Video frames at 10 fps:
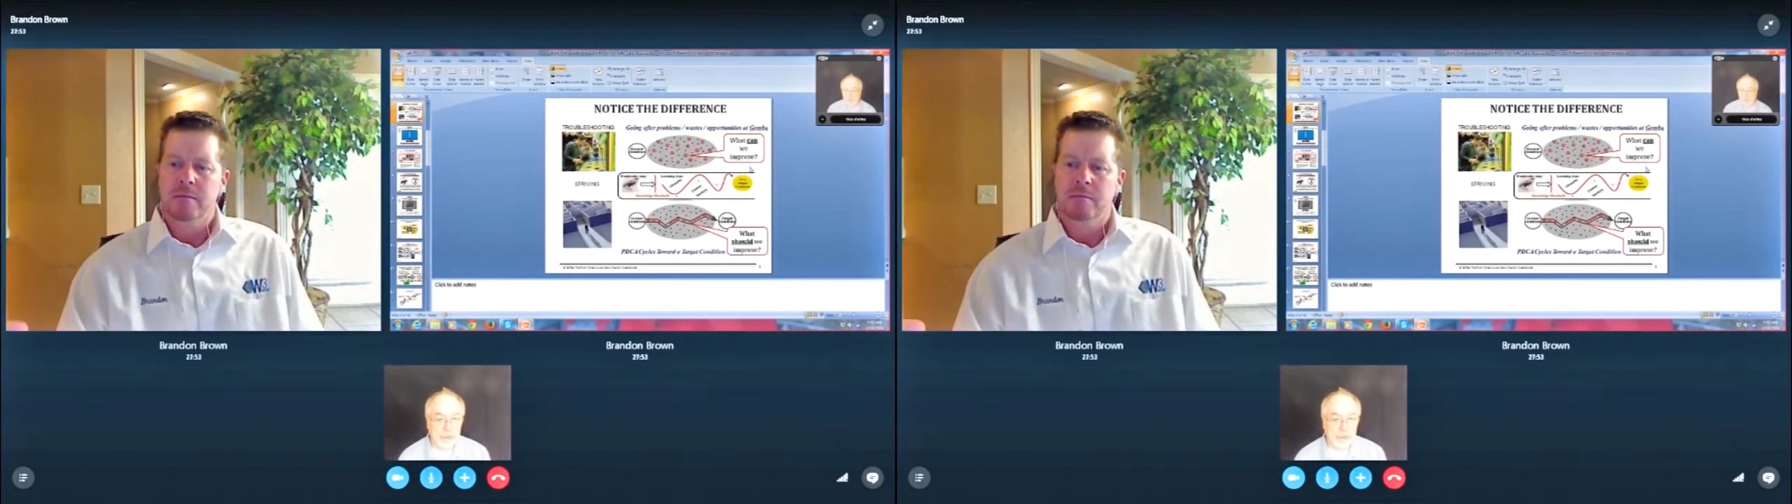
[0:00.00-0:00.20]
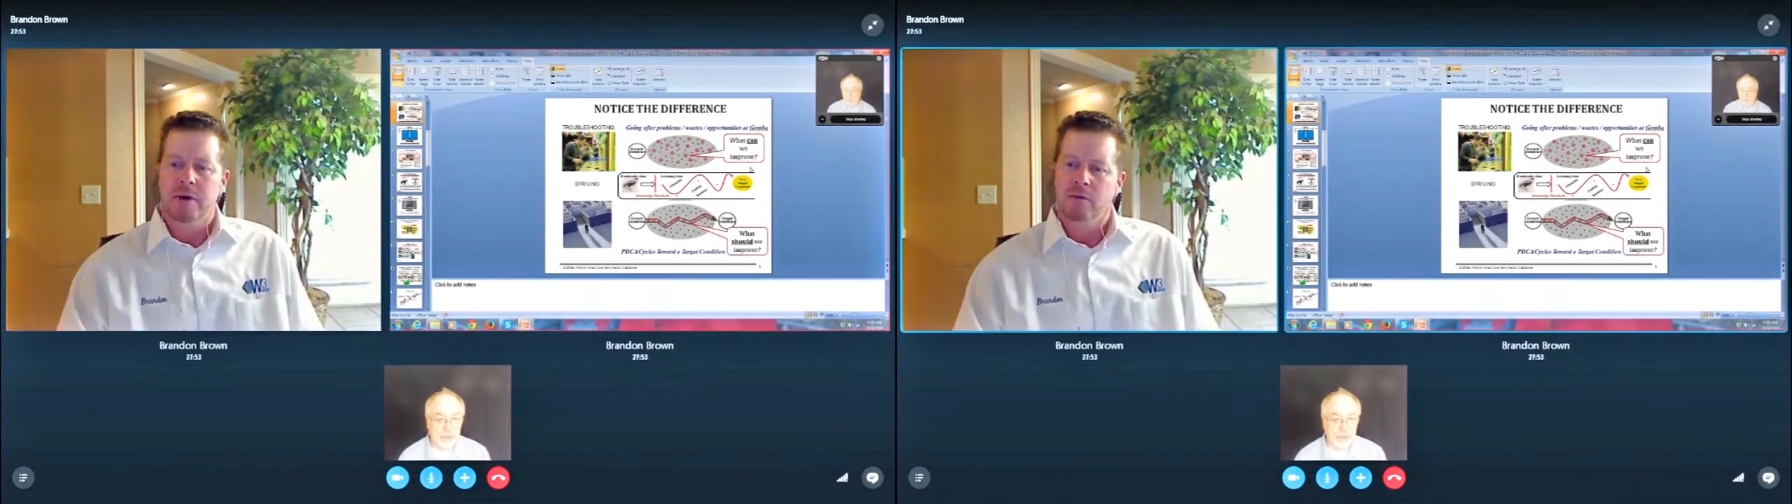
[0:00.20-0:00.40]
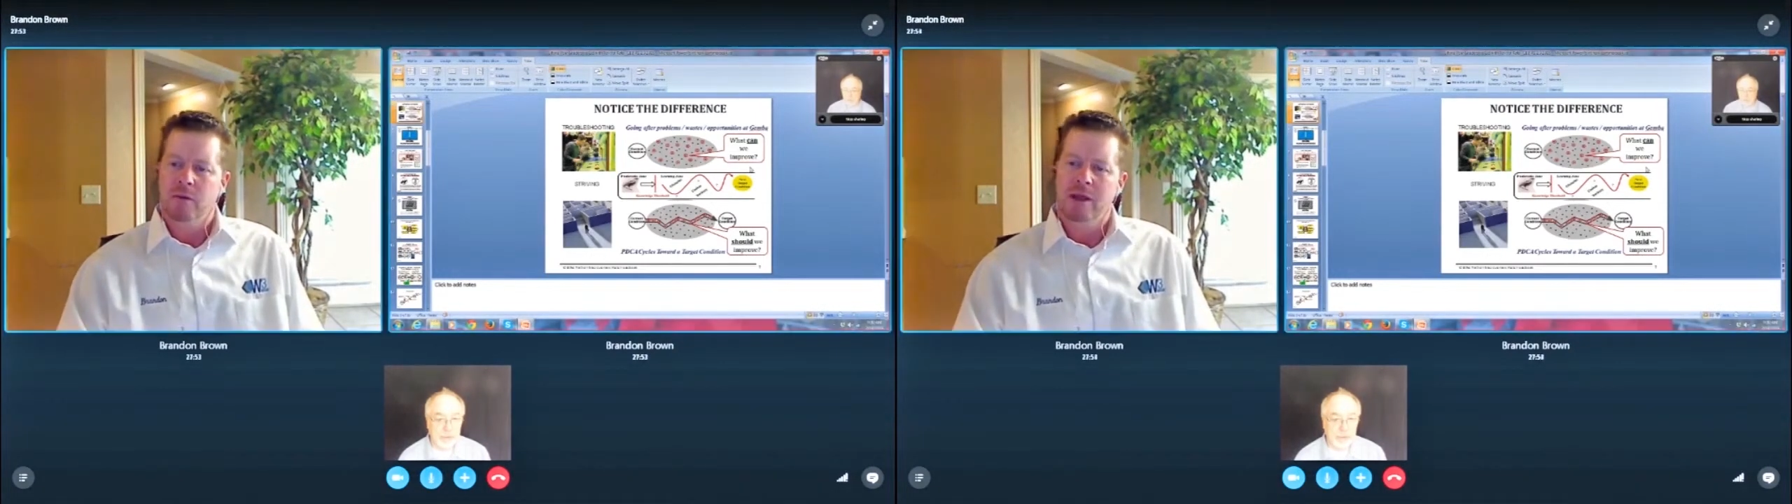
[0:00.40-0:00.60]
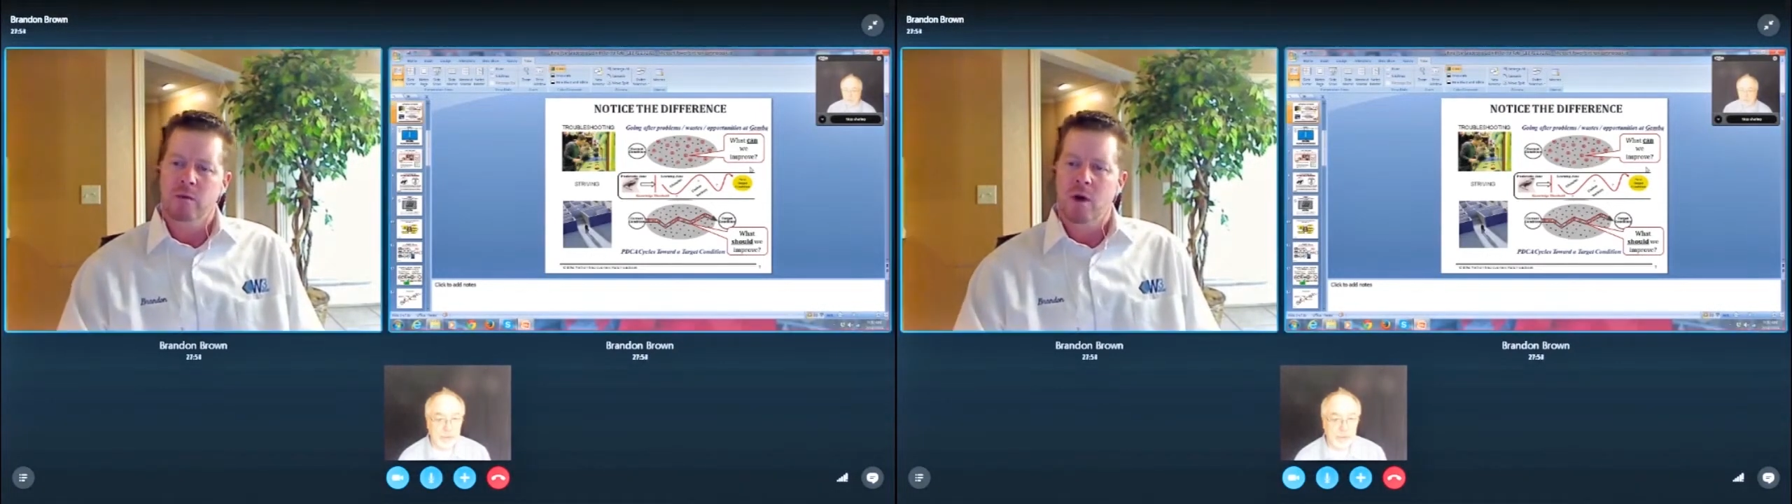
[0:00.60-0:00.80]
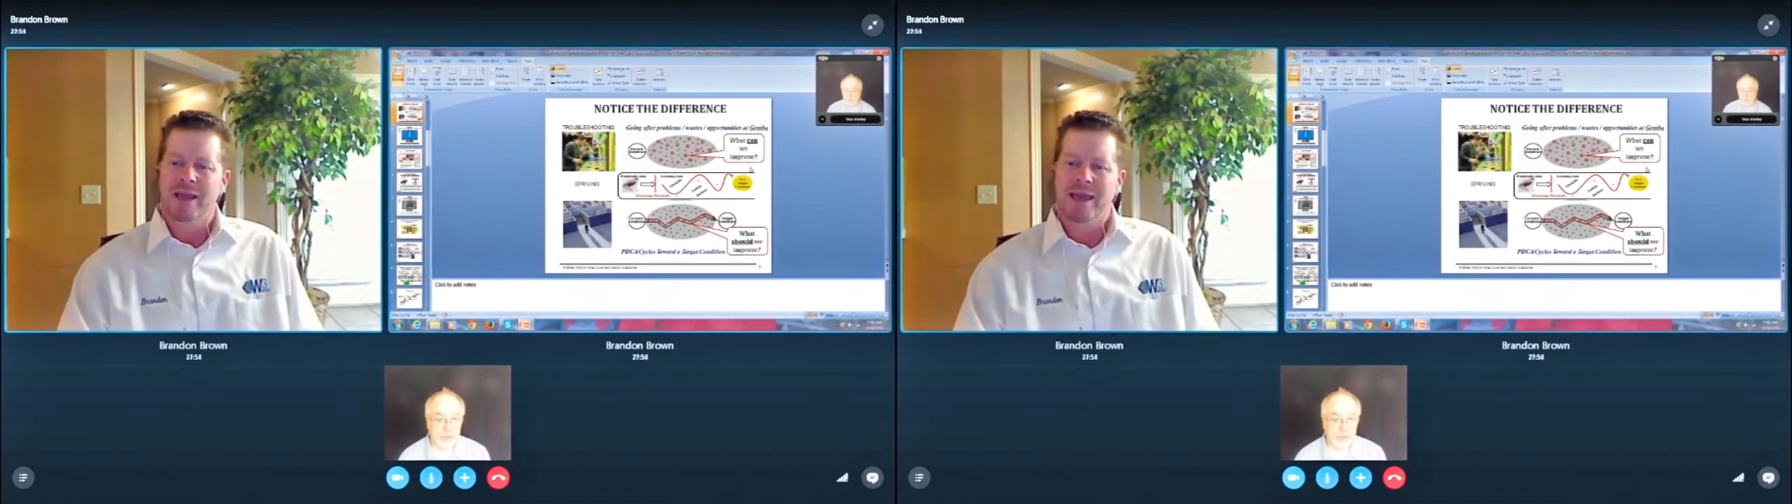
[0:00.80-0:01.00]
but really
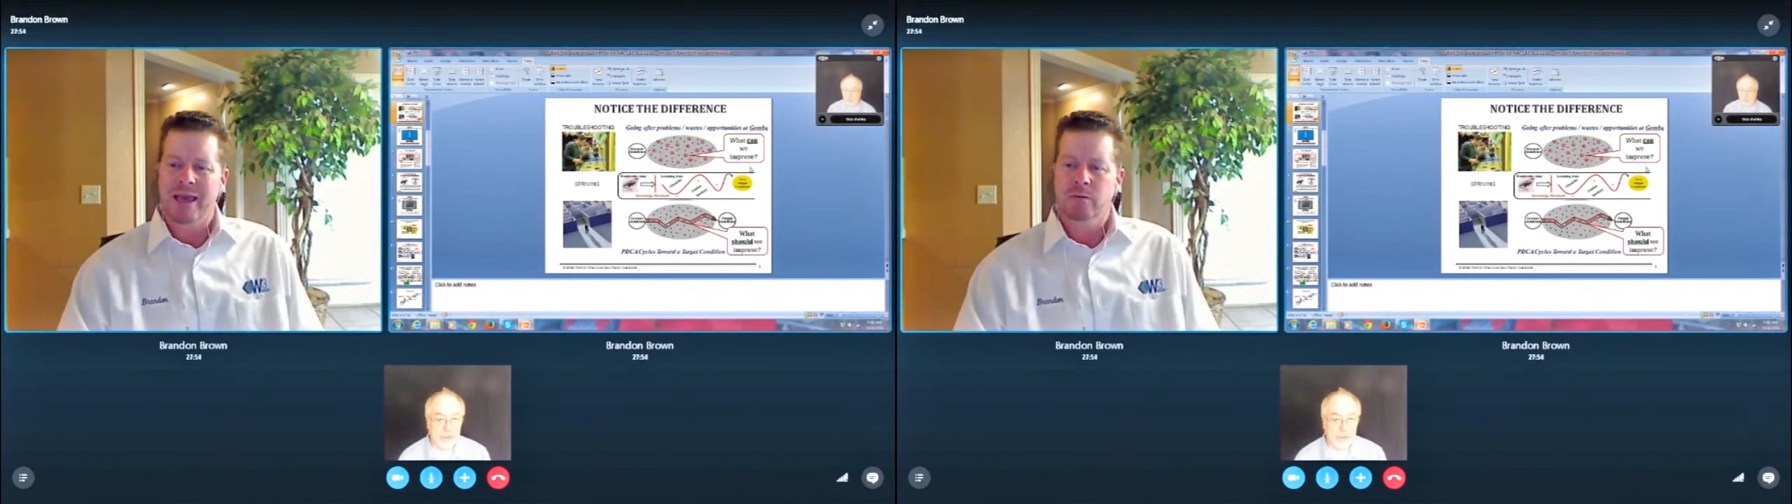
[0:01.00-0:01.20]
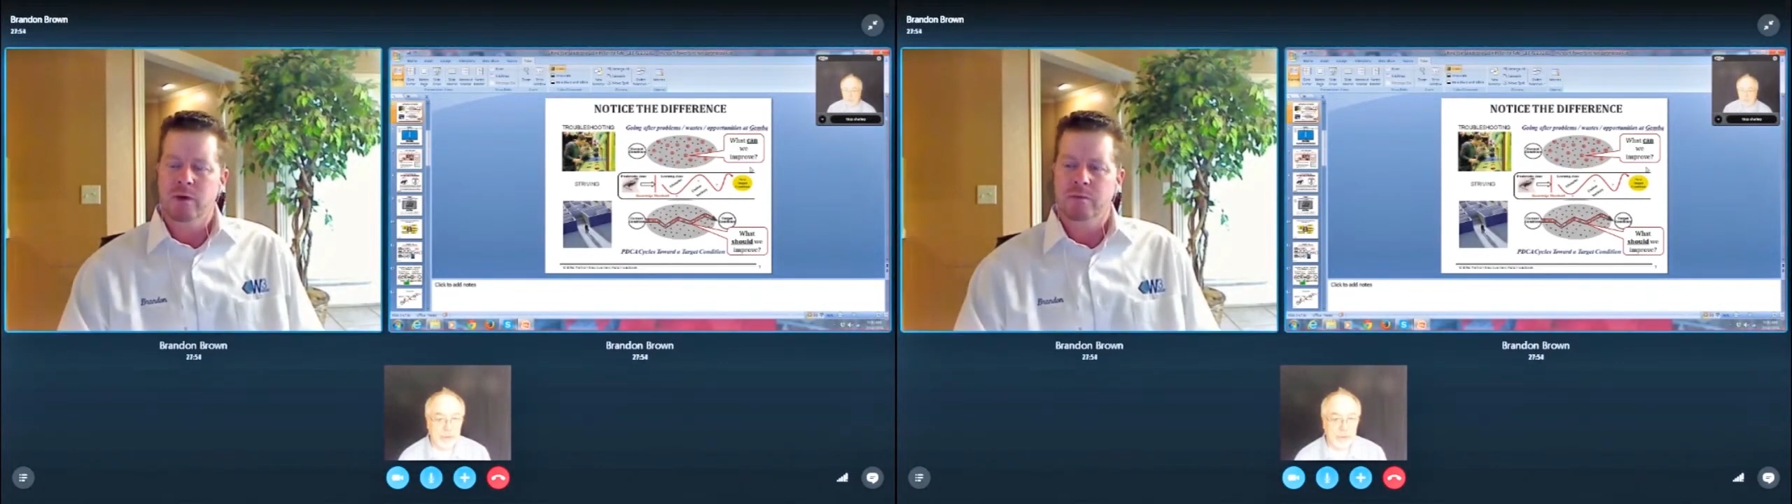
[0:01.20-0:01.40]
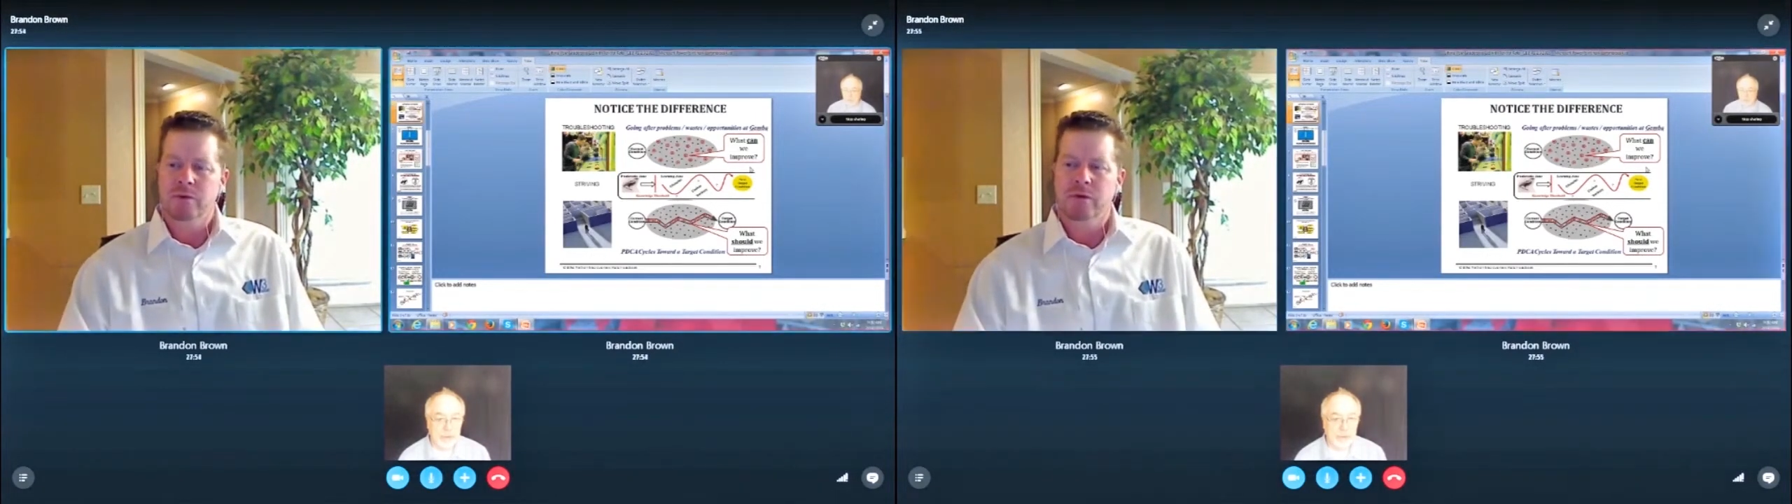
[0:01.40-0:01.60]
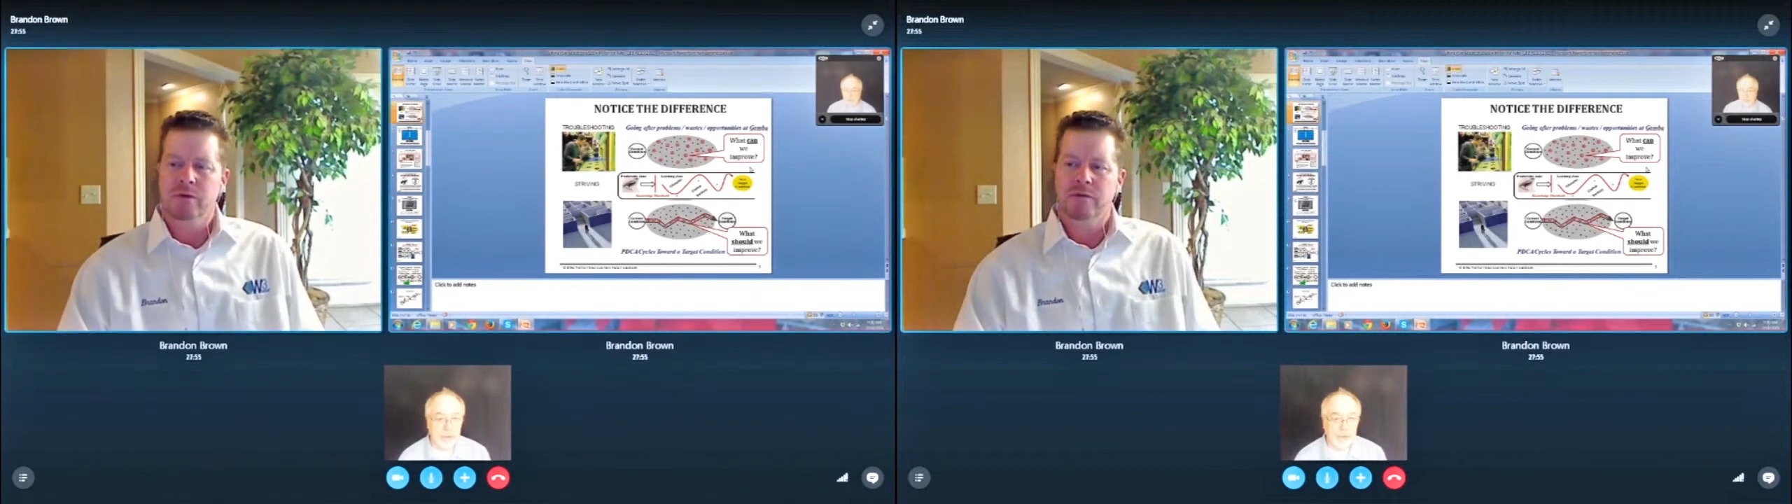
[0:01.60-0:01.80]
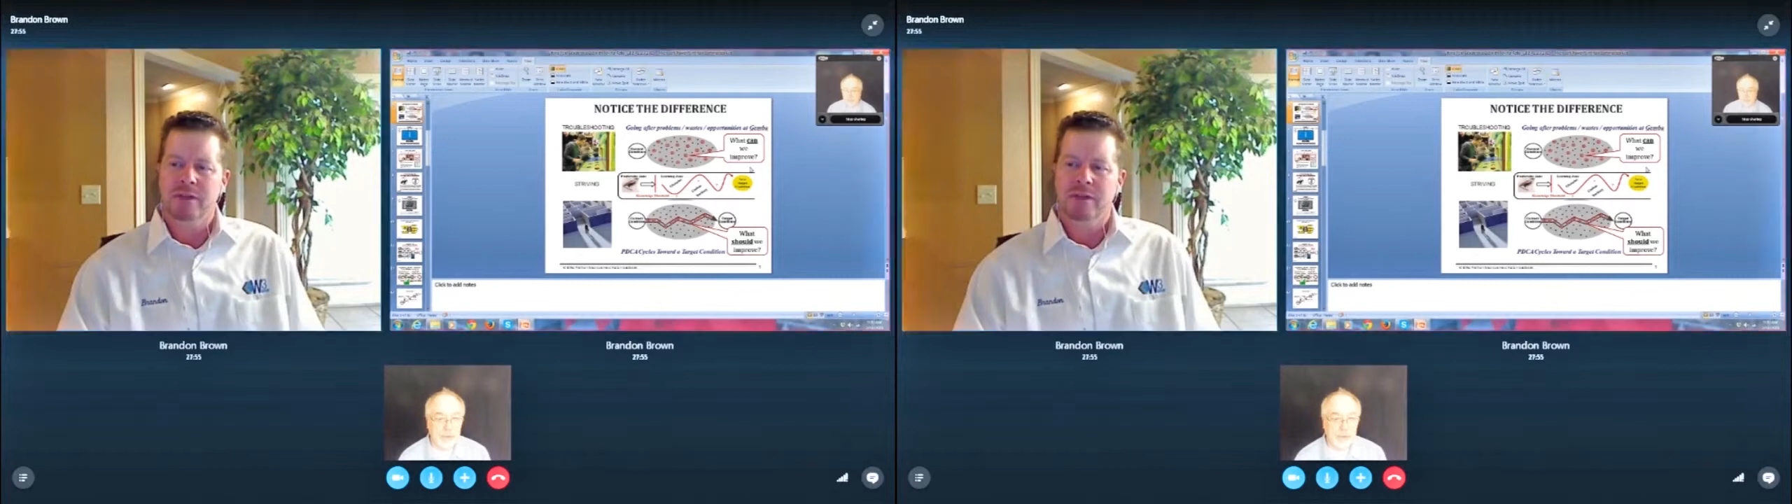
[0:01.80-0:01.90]
what can we improve